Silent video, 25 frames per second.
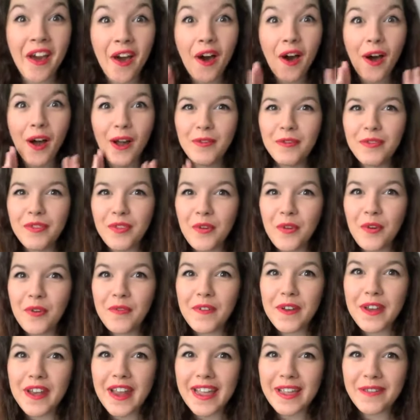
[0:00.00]
I've thought of
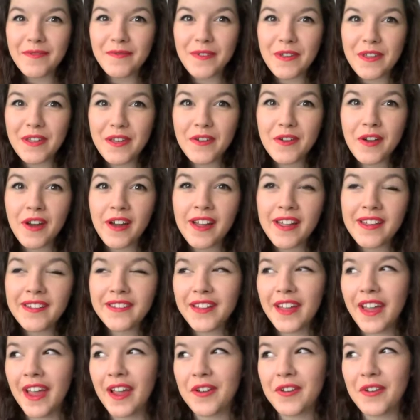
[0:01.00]
a name for you guys.
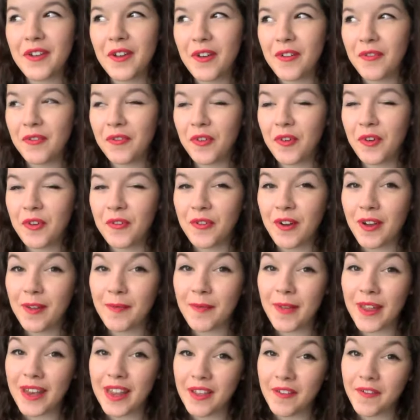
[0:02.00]
I know I haven't got very
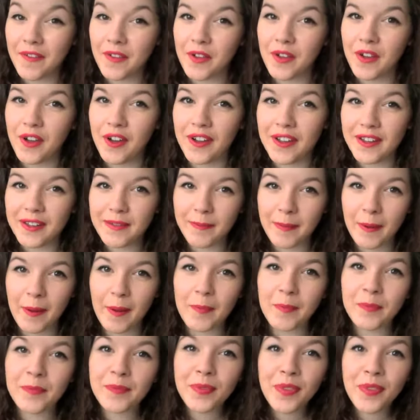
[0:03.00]
many of you guys, but